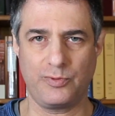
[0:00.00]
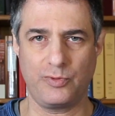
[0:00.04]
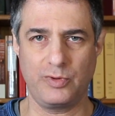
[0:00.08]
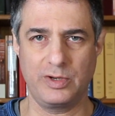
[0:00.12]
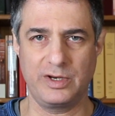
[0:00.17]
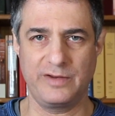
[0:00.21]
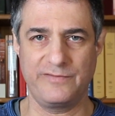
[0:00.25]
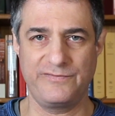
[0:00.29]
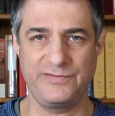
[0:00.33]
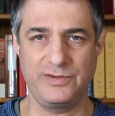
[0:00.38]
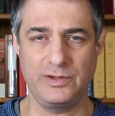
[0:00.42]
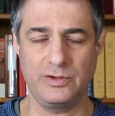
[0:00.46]

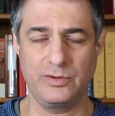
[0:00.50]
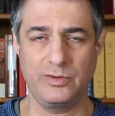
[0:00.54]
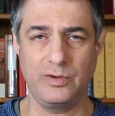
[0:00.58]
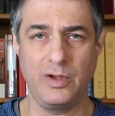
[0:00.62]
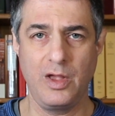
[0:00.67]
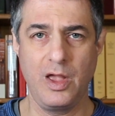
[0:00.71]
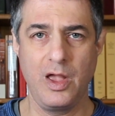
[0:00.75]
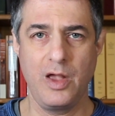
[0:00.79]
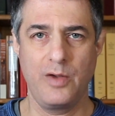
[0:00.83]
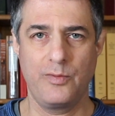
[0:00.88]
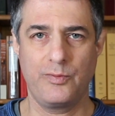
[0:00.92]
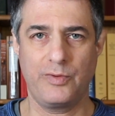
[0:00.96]
point of view
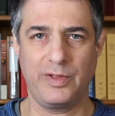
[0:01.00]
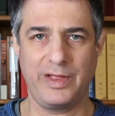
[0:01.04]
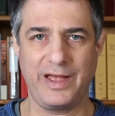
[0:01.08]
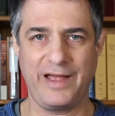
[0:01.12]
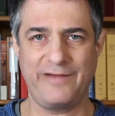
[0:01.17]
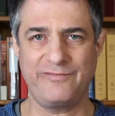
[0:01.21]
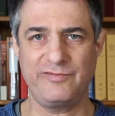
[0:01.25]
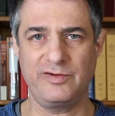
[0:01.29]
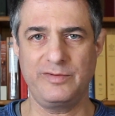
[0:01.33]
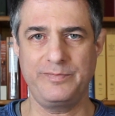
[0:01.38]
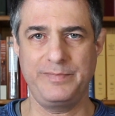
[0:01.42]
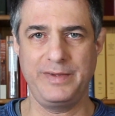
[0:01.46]
will
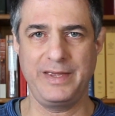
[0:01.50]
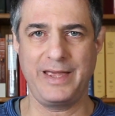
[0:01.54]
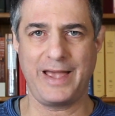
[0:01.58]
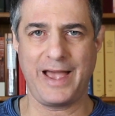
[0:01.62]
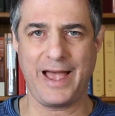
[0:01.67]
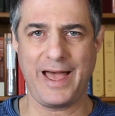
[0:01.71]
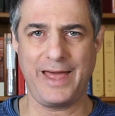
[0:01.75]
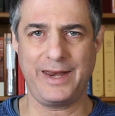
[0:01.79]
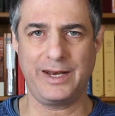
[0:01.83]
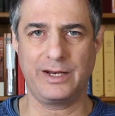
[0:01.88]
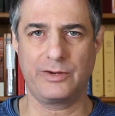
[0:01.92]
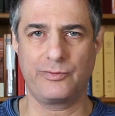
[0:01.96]
ever be
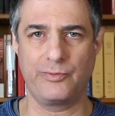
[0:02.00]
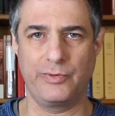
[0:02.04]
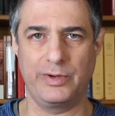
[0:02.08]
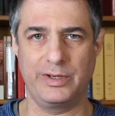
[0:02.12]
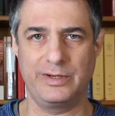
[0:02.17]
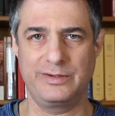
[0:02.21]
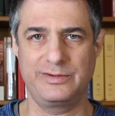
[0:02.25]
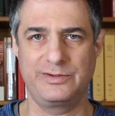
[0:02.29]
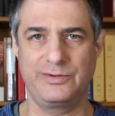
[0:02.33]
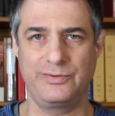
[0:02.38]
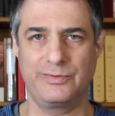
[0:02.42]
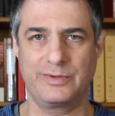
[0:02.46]

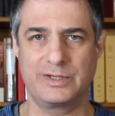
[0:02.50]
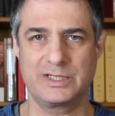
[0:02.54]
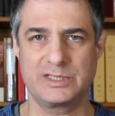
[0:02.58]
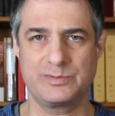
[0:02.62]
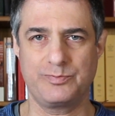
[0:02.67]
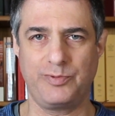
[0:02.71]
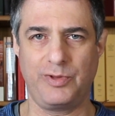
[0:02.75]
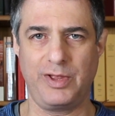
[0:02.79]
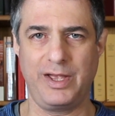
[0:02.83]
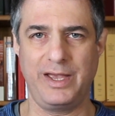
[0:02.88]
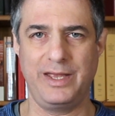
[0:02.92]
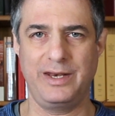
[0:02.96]
adequate to
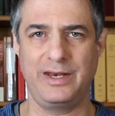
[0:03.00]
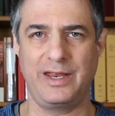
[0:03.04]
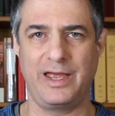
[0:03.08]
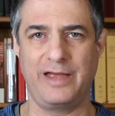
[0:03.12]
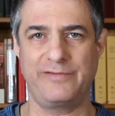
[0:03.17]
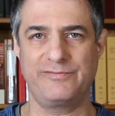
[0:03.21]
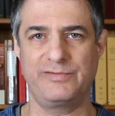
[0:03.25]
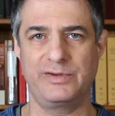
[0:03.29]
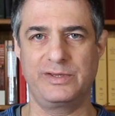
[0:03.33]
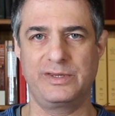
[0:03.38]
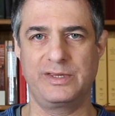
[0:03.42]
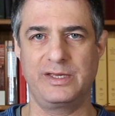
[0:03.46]
explain
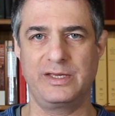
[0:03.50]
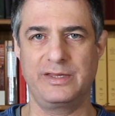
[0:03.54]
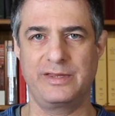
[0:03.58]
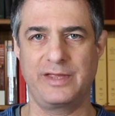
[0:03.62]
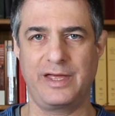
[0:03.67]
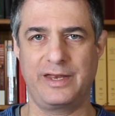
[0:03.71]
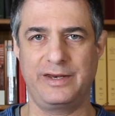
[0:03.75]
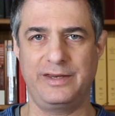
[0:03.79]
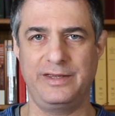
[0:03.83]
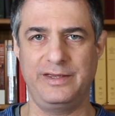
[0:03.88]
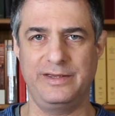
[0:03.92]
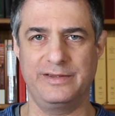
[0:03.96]
everything
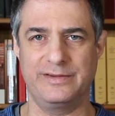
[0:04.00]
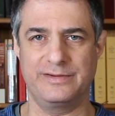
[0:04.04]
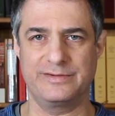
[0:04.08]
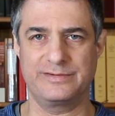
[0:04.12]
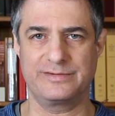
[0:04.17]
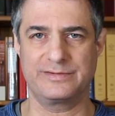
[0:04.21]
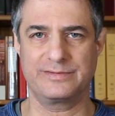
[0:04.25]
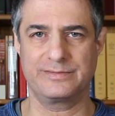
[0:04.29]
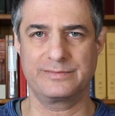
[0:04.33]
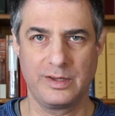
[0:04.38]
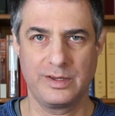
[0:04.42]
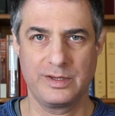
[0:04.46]
that
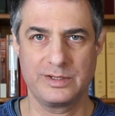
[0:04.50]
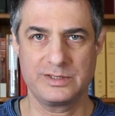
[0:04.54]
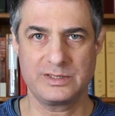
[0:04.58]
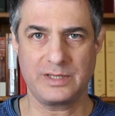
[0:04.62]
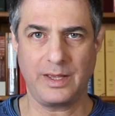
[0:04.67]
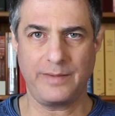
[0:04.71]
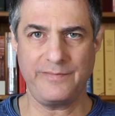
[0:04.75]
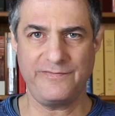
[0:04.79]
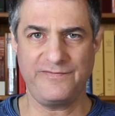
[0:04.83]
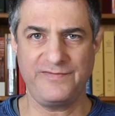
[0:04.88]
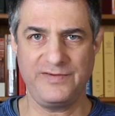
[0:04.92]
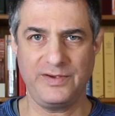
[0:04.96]
is.
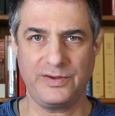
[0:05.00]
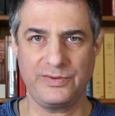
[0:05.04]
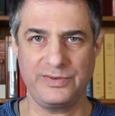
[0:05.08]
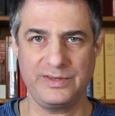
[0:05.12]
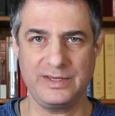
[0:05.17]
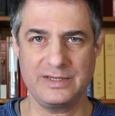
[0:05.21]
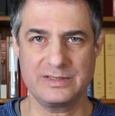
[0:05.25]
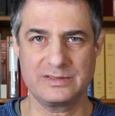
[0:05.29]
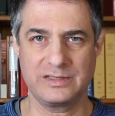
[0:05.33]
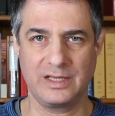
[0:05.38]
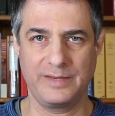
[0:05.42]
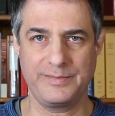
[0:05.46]
Some feel
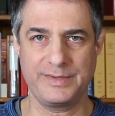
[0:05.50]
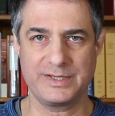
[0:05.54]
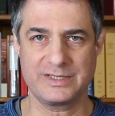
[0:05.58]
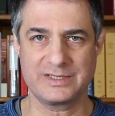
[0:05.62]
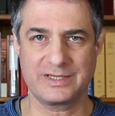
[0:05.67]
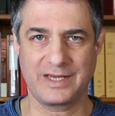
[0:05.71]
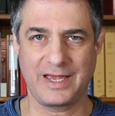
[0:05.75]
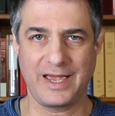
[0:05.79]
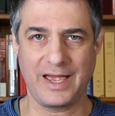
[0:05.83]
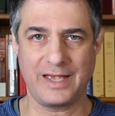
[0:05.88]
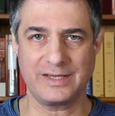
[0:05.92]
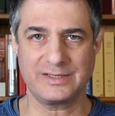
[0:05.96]
these
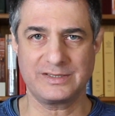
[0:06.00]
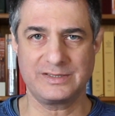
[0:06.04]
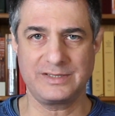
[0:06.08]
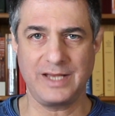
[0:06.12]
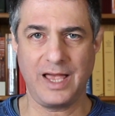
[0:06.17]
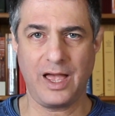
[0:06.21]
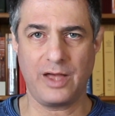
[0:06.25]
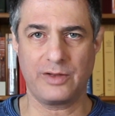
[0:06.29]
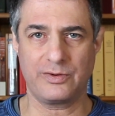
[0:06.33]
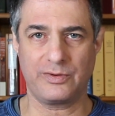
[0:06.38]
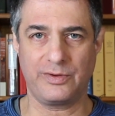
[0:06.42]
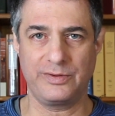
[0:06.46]
limits cast
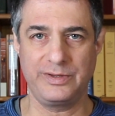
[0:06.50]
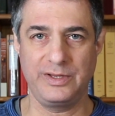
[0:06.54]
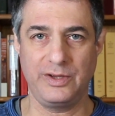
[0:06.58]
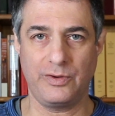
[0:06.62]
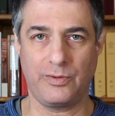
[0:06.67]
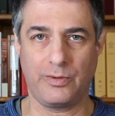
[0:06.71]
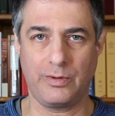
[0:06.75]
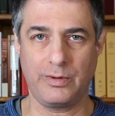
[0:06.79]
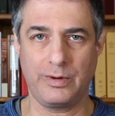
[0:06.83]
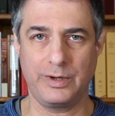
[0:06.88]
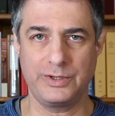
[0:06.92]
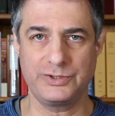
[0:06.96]
doubt on the
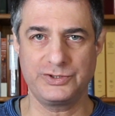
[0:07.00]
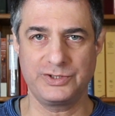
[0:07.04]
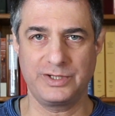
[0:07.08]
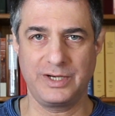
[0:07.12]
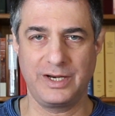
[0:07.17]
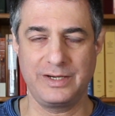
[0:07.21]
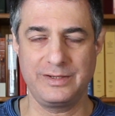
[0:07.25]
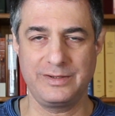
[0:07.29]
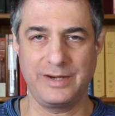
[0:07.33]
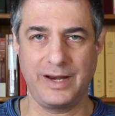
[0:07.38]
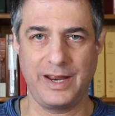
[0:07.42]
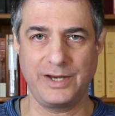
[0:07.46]
origin
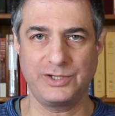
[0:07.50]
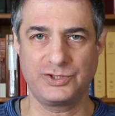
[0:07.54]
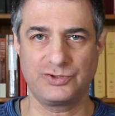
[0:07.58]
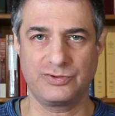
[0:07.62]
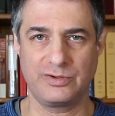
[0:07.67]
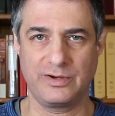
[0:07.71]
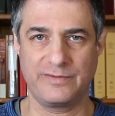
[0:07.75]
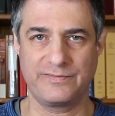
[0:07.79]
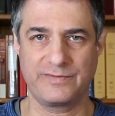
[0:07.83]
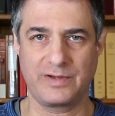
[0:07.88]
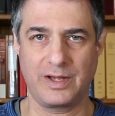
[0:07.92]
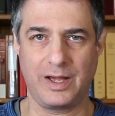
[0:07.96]
and
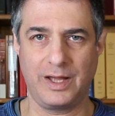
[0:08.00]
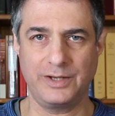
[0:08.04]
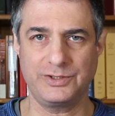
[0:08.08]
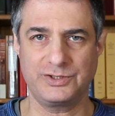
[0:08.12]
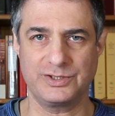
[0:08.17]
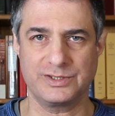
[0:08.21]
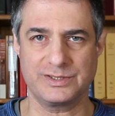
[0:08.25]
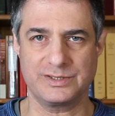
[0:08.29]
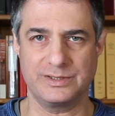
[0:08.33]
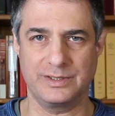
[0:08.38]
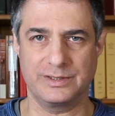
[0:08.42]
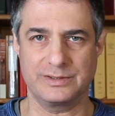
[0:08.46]
nature of
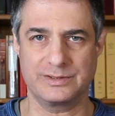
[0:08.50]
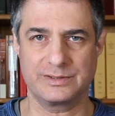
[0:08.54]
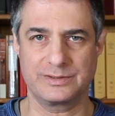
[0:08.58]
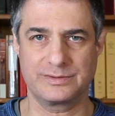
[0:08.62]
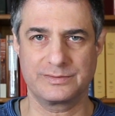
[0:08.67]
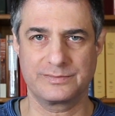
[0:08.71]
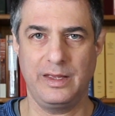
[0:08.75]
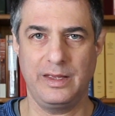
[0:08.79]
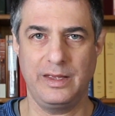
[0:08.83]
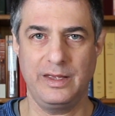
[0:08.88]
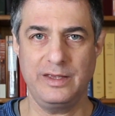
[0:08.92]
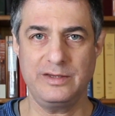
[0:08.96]

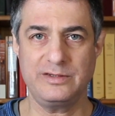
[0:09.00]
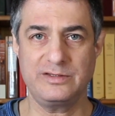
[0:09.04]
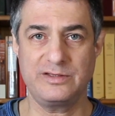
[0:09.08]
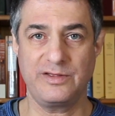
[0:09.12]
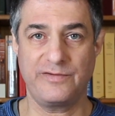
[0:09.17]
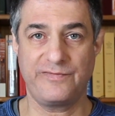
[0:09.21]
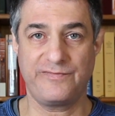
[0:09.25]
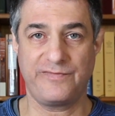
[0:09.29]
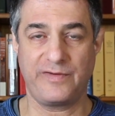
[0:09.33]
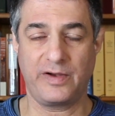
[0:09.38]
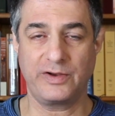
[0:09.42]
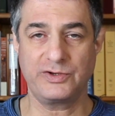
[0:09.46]
consciousness. Is
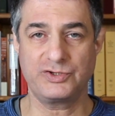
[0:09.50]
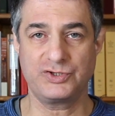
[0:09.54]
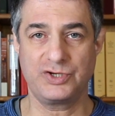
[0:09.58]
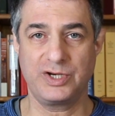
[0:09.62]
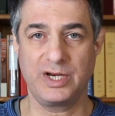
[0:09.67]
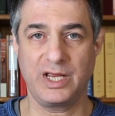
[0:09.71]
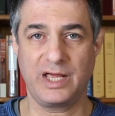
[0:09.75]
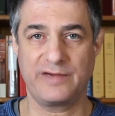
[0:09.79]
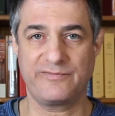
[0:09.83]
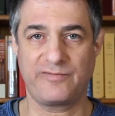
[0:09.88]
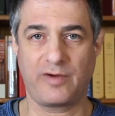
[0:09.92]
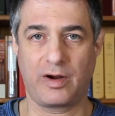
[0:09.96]
the
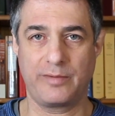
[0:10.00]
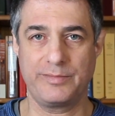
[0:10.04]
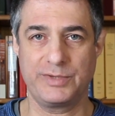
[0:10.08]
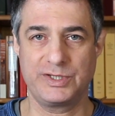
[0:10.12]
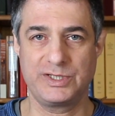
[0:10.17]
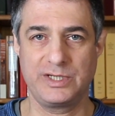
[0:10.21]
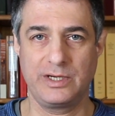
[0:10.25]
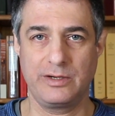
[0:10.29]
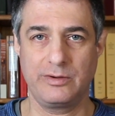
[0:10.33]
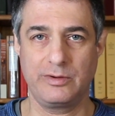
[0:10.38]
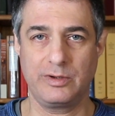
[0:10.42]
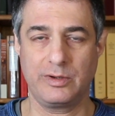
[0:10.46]
functioning of our
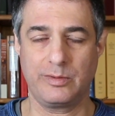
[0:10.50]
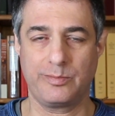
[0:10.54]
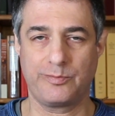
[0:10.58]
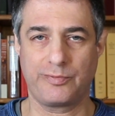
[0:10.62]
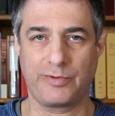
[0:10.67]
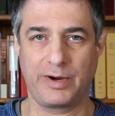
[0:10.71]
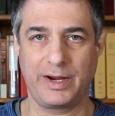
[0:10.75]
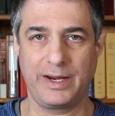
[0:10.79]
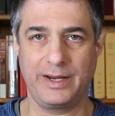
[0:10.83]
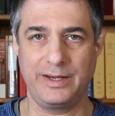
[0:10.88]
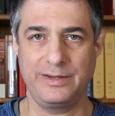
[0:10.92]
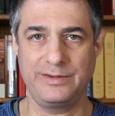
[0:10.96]
material
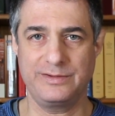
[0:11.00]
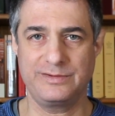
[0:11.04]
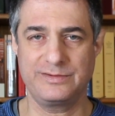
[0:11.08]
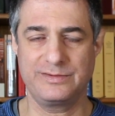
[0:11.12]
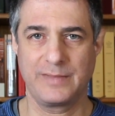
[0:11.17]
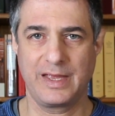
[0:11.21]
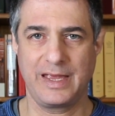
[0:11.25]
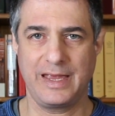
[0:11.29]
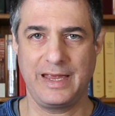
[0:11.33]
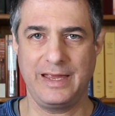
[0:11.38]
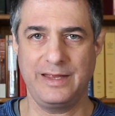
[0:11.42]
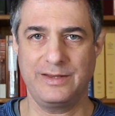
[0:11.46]
brains,
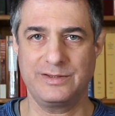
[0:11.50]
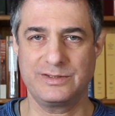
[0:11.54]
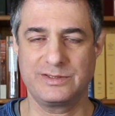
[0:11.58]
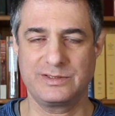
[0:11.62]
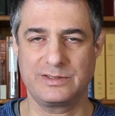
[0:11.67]
in